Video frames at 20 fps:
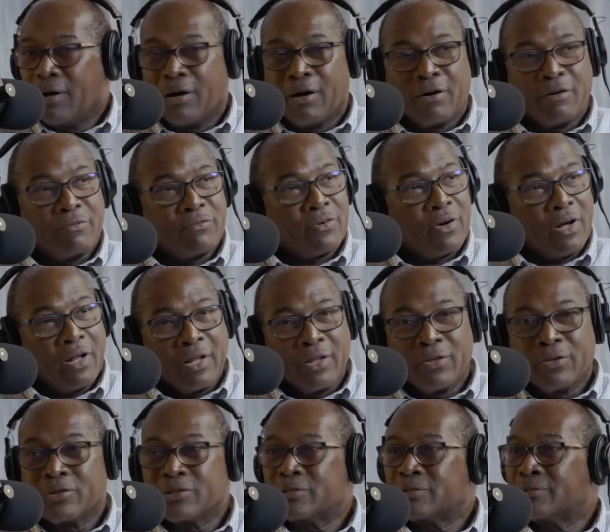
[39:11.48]
of all
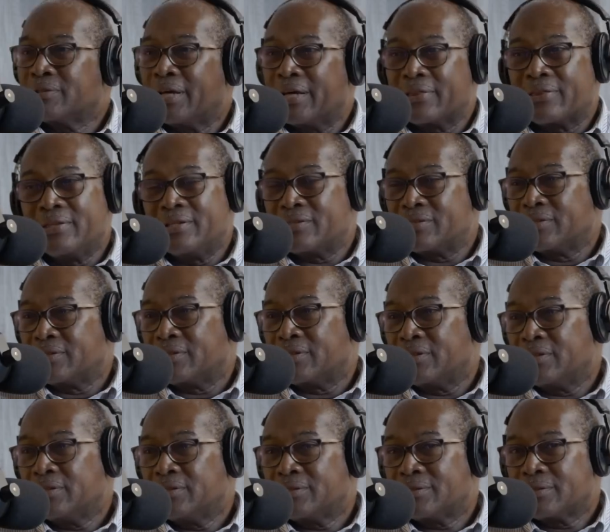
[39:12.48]
those
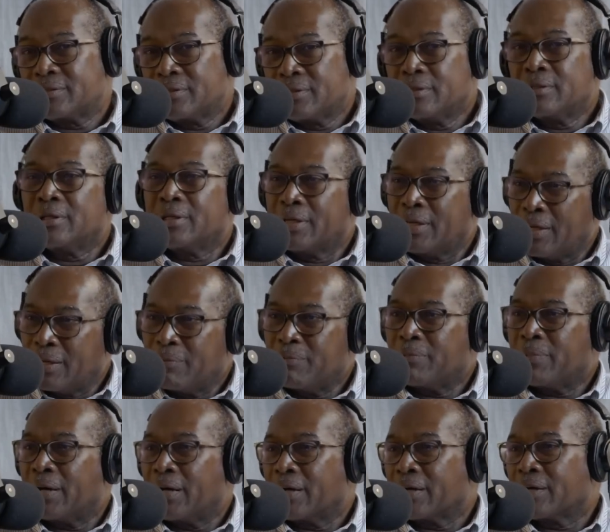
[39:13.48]
ethnicities came
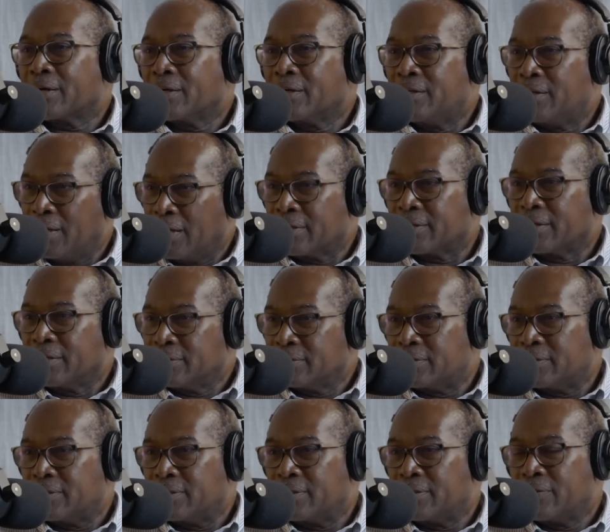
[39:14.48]
back not
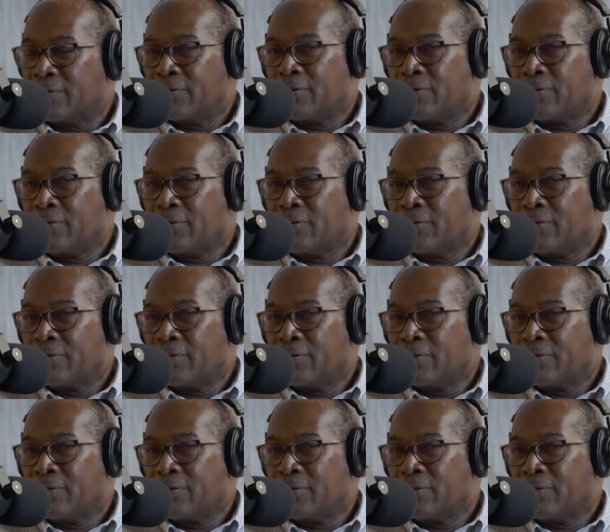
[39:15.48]
guilty.